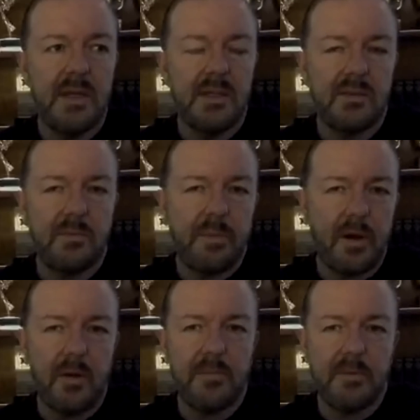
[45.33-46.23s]
Sort of
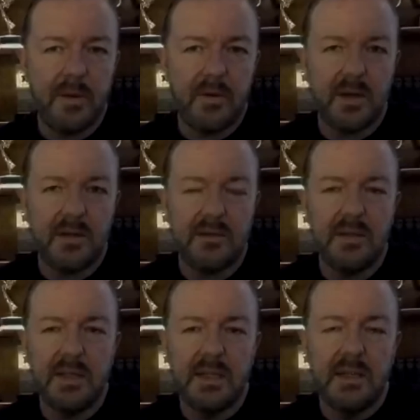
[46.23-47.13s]
pop,
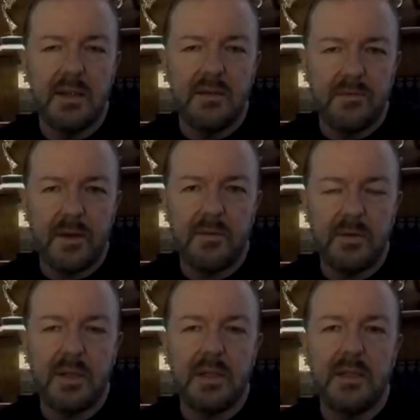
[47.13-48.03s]
American
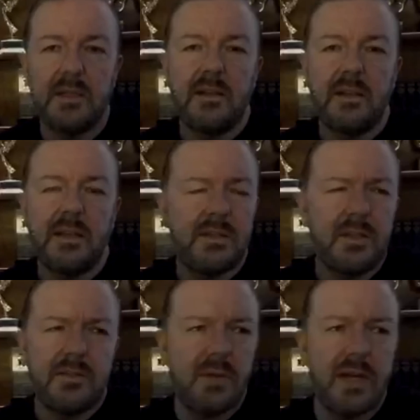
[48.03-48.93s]
folk. It's
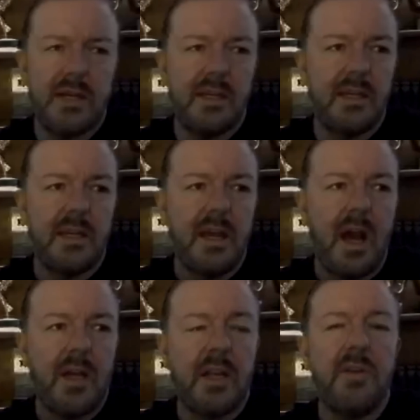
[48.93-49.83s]
just great.
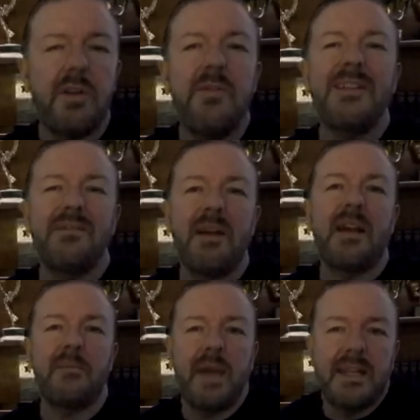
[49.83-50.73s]
I don't usually
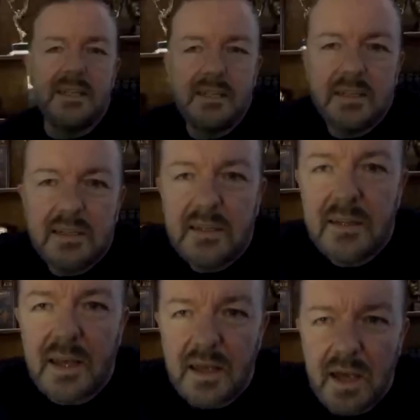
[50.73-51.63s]
recommend
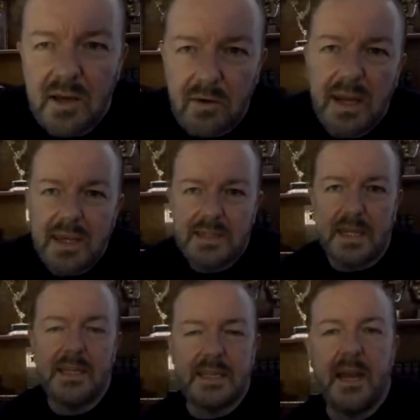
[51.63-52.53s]
a greatest
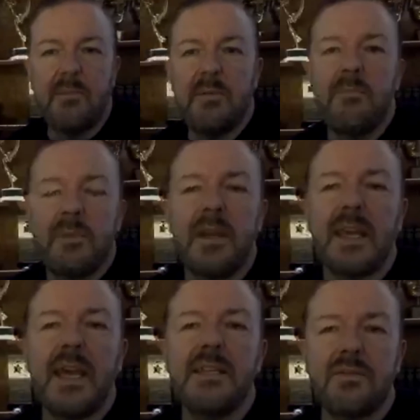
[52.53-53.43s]
hits album, but
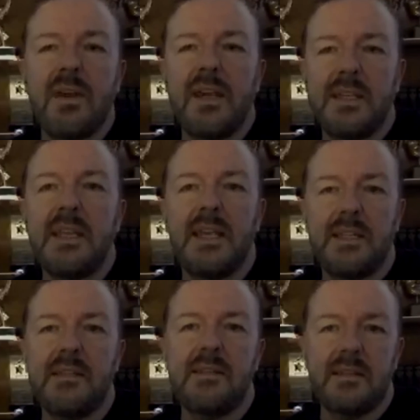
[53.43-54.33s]
get his greatest
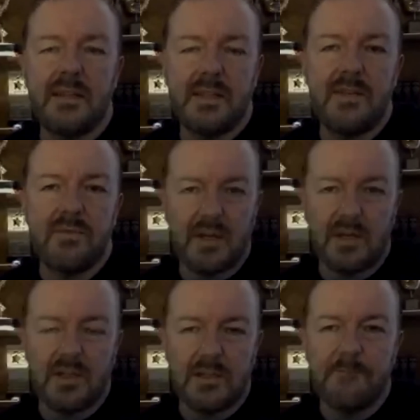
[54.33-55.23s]
hits as an
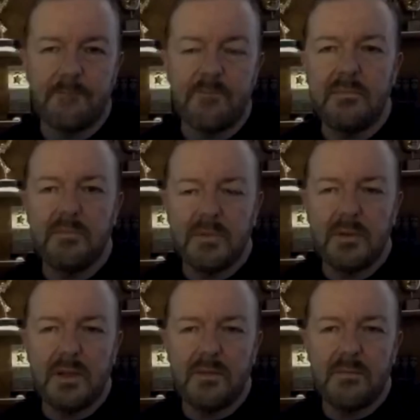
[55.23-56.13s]
introduction. You'll
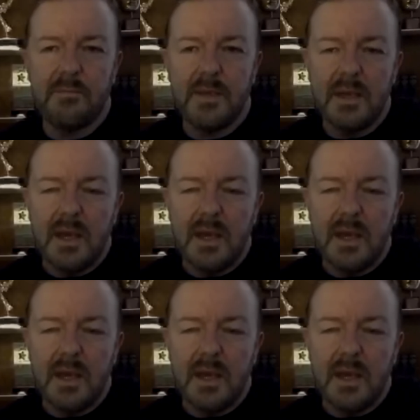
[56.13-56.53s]
love him.